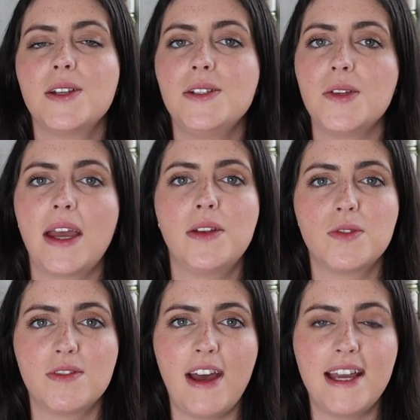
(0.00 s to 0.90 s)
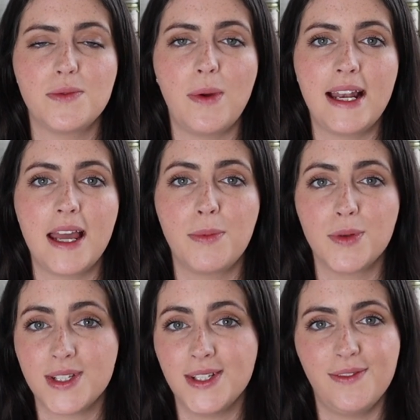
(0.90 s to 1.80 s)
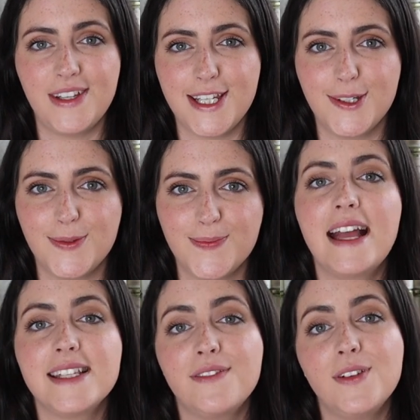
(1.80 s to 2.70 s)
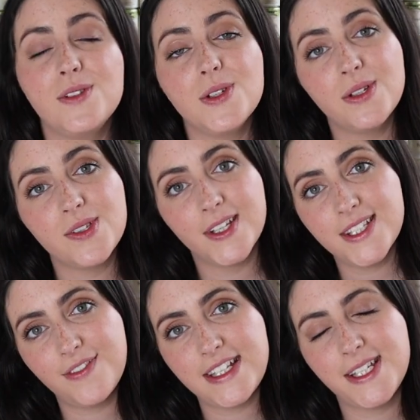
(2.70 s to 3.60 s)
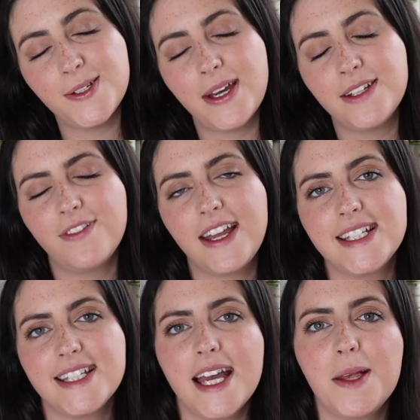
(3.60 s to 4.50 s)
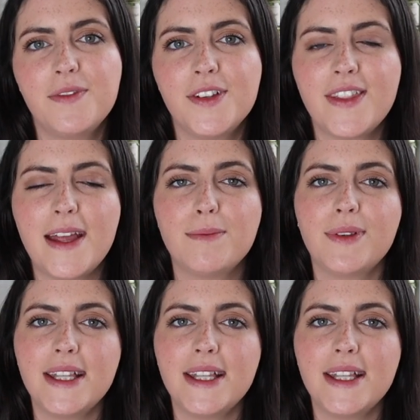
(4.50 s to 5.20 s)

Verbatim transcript: so you do get notified when I post a new video. And if you do enjoy this video and find it helpful then